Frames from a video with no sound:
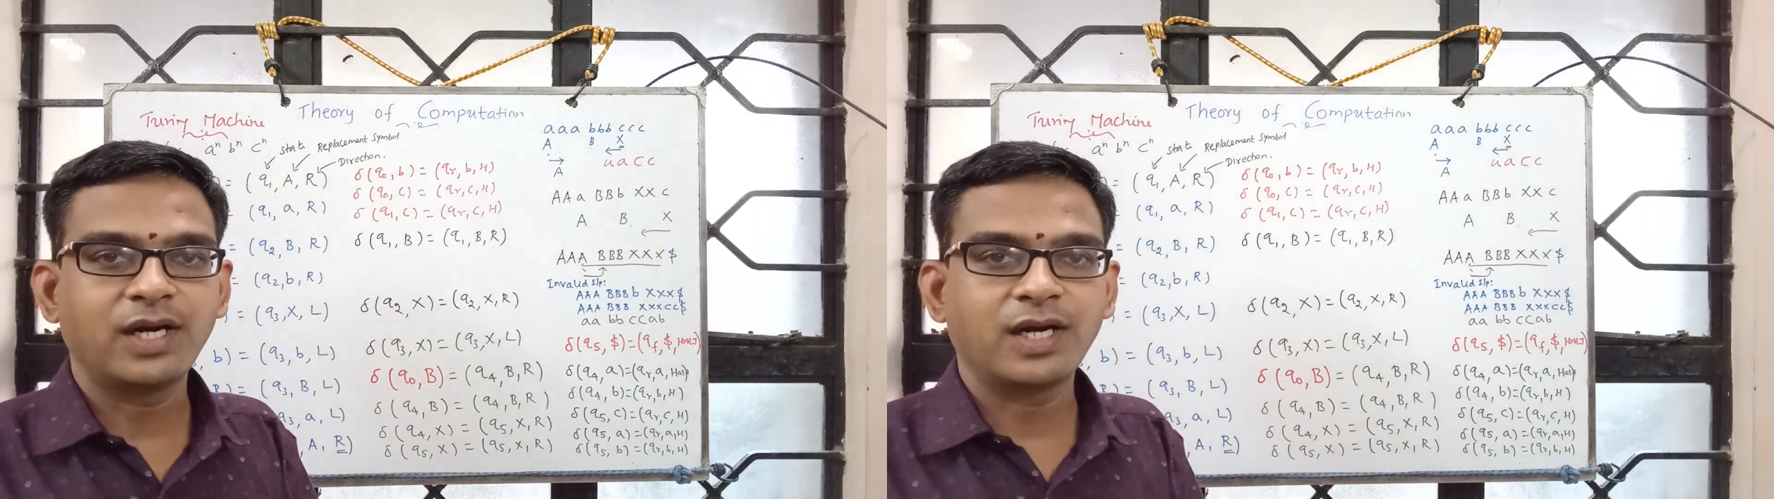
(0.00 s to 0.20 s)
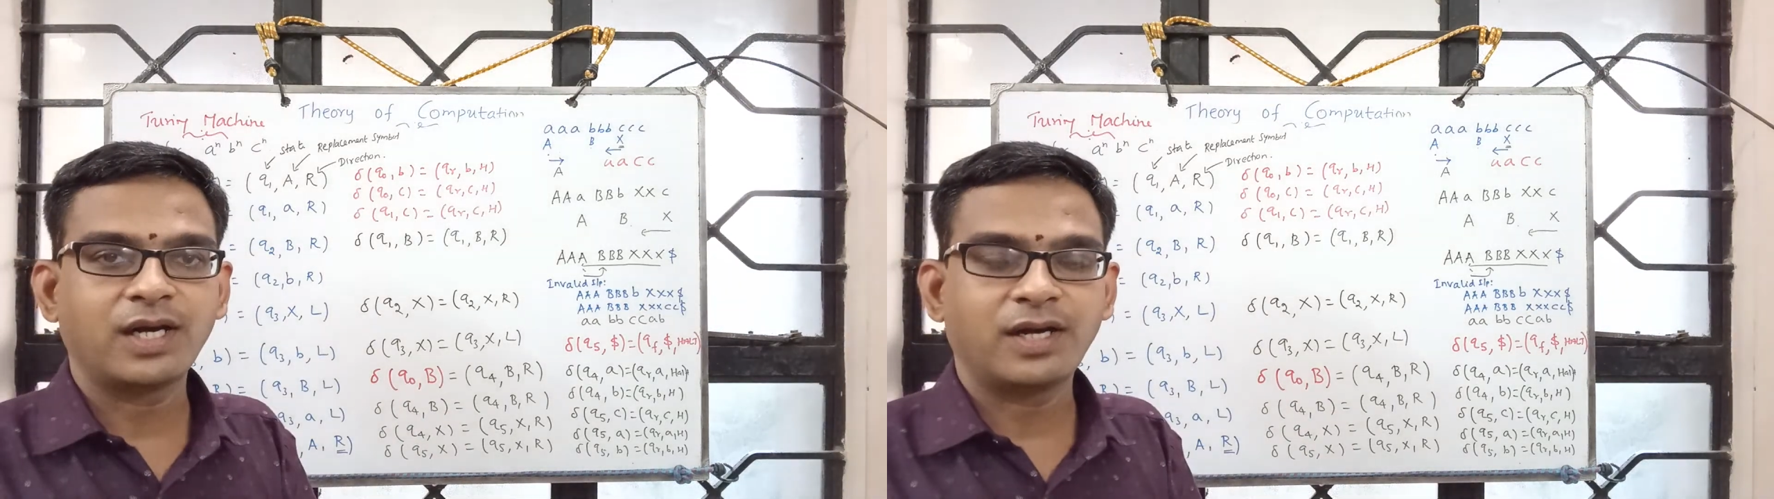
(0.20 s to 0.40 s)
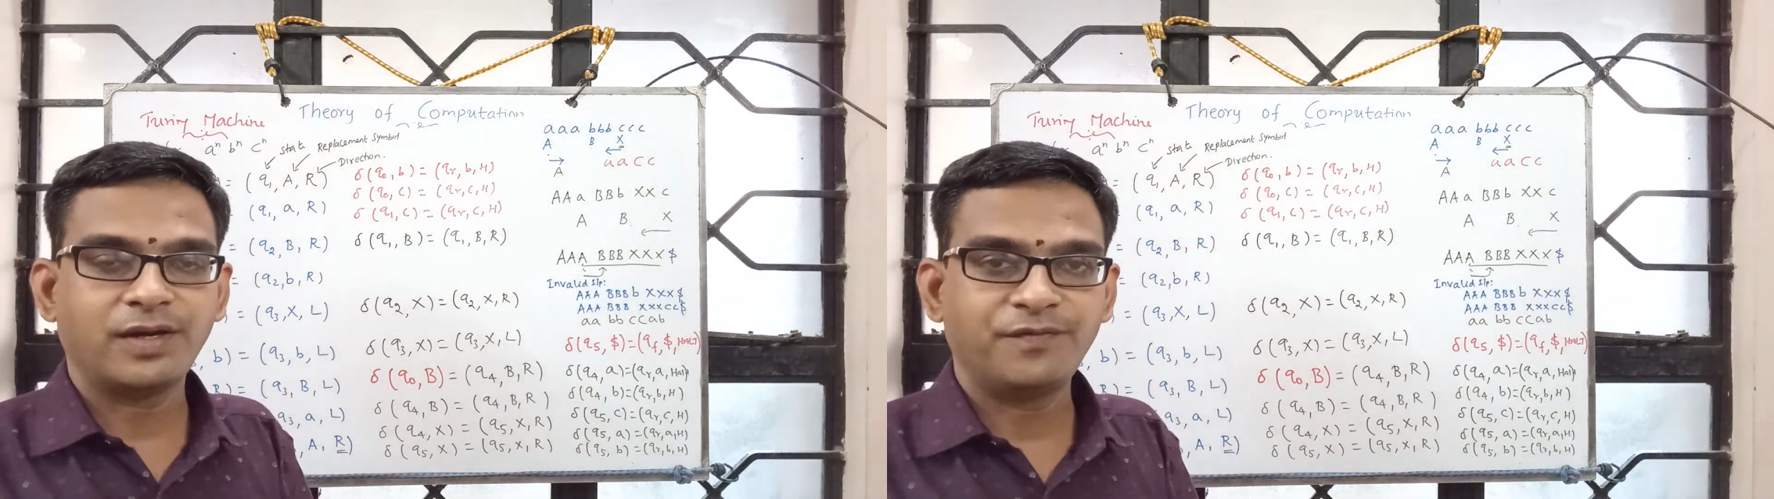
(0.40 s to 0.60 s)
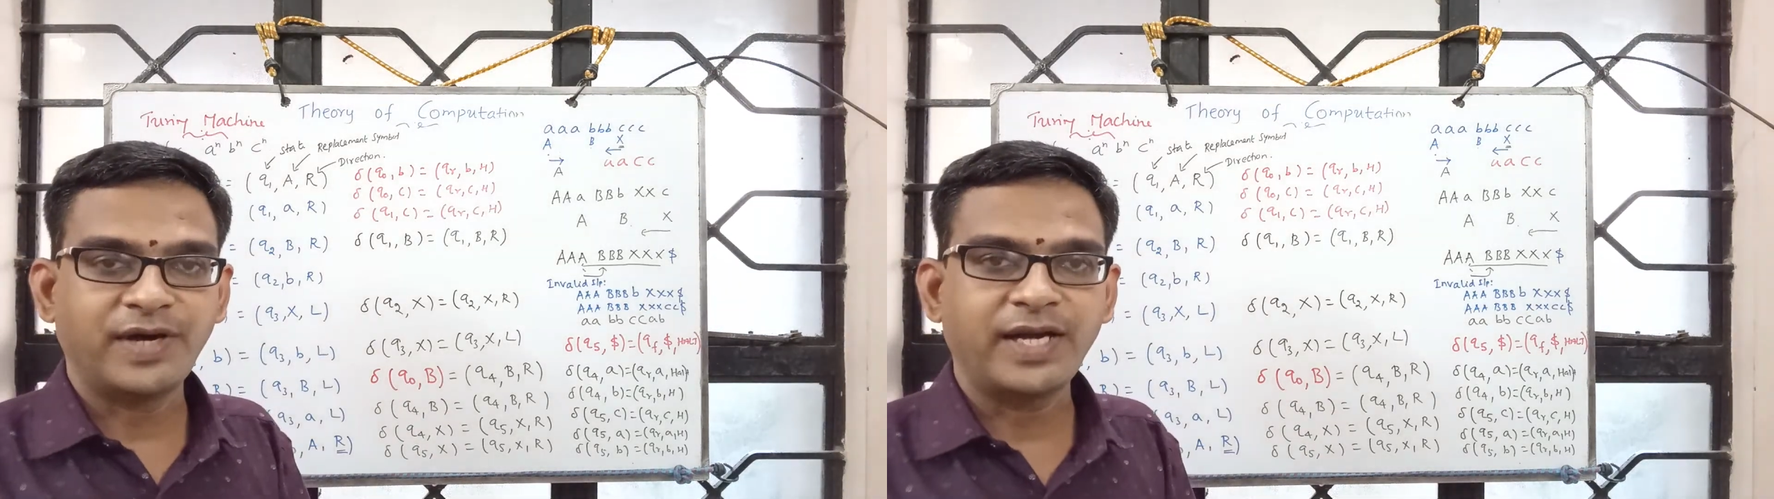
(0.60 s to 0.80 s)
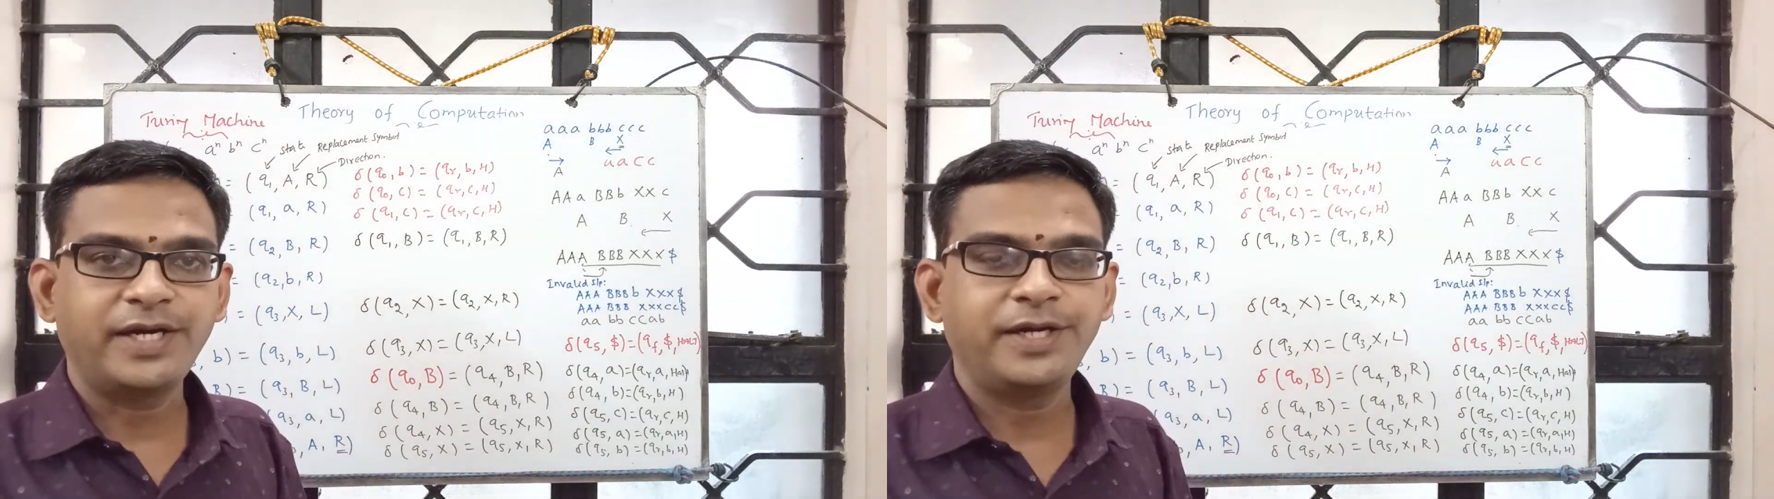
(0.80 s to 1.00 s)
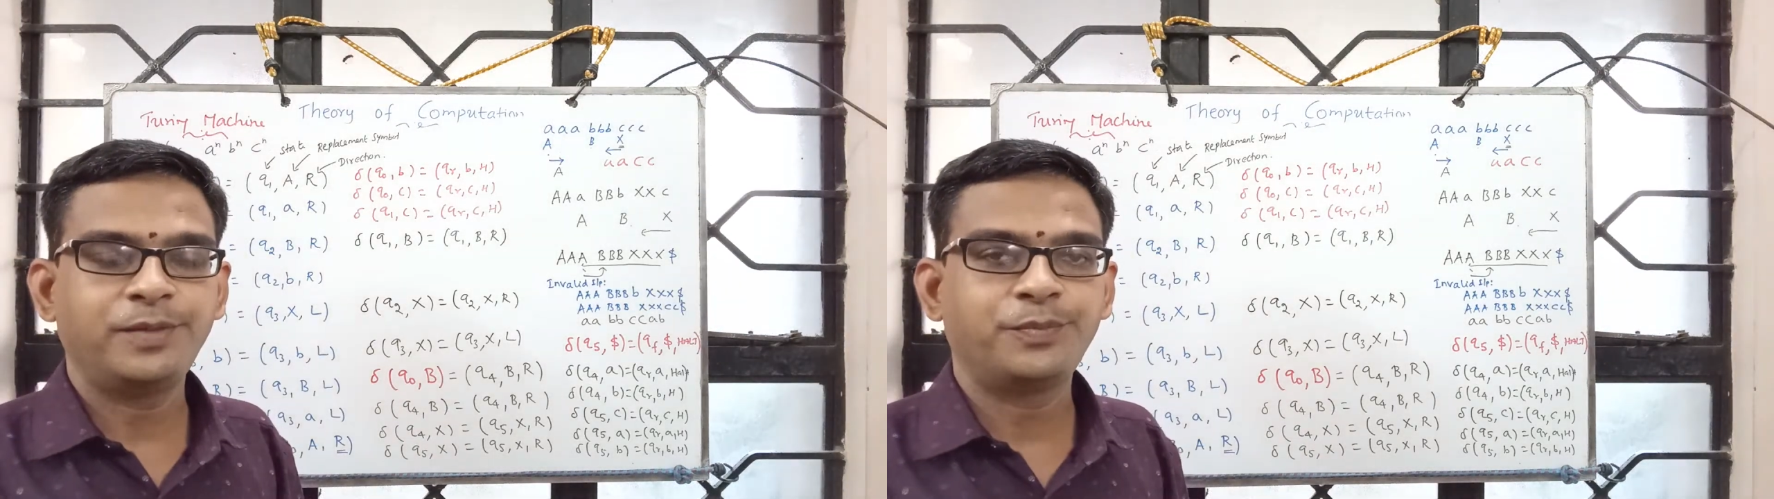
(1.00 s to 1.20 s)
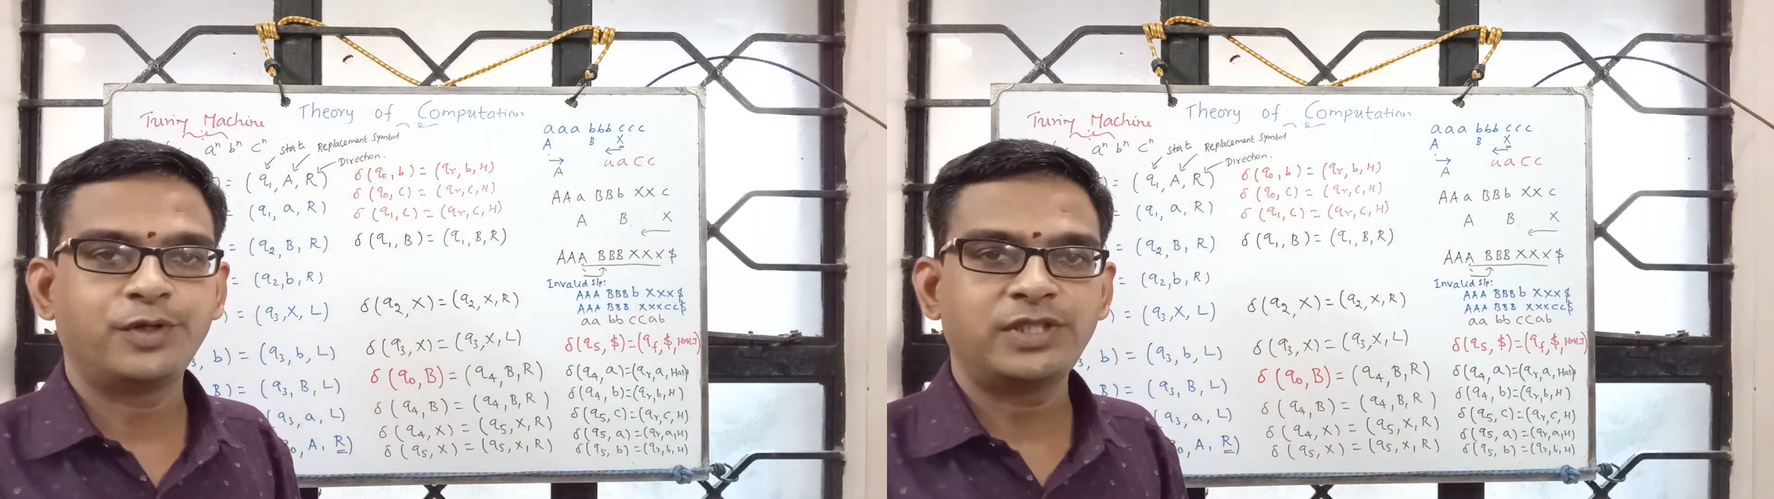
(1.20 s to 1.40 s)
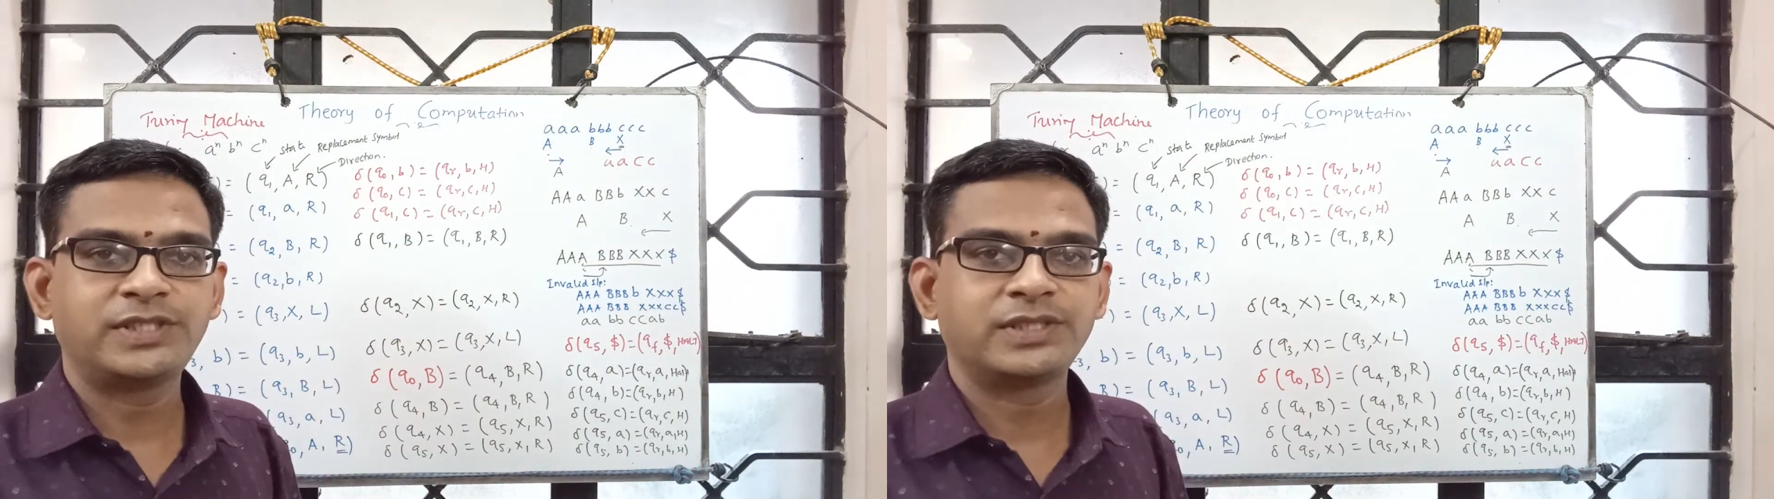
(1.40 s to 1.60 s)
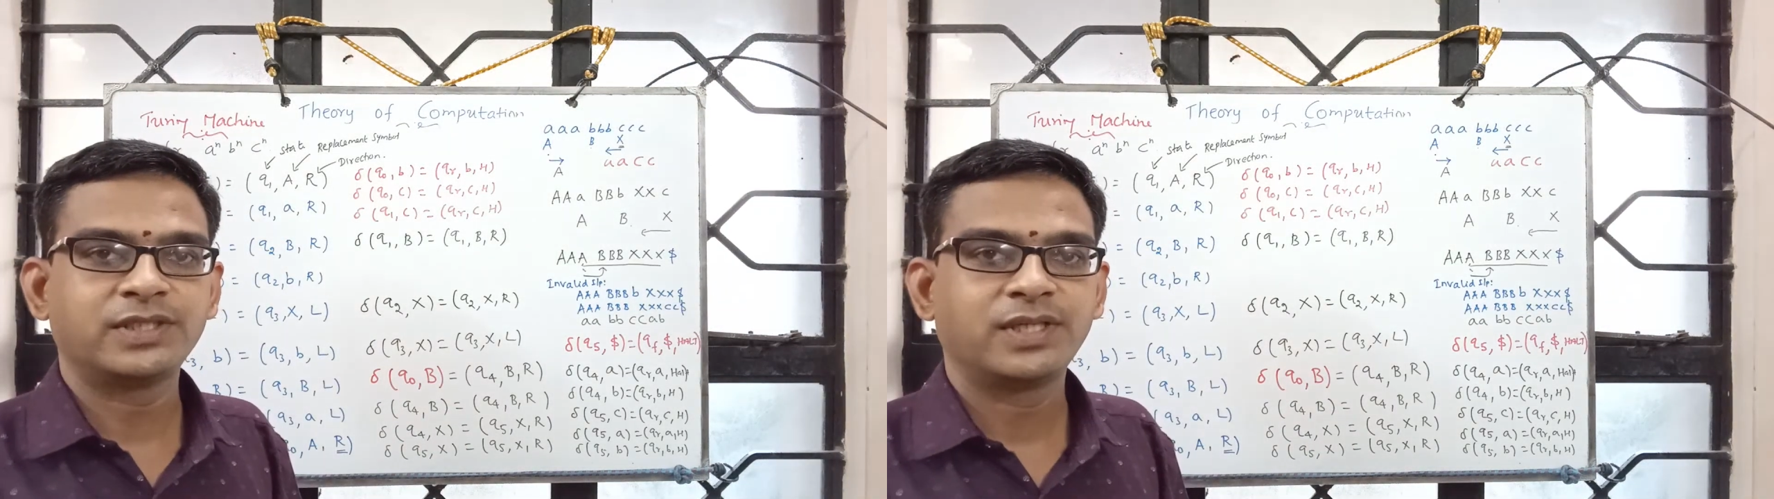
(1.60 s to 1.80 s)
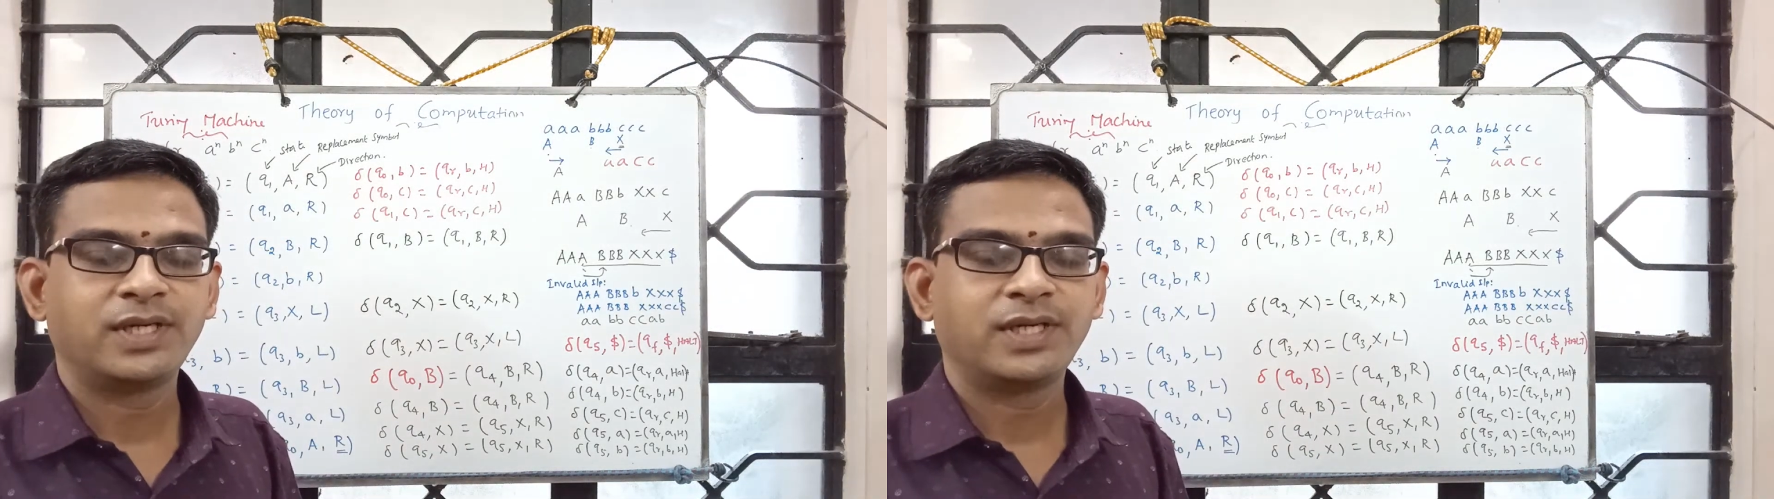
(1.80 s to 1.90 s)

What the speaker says: valid inputs,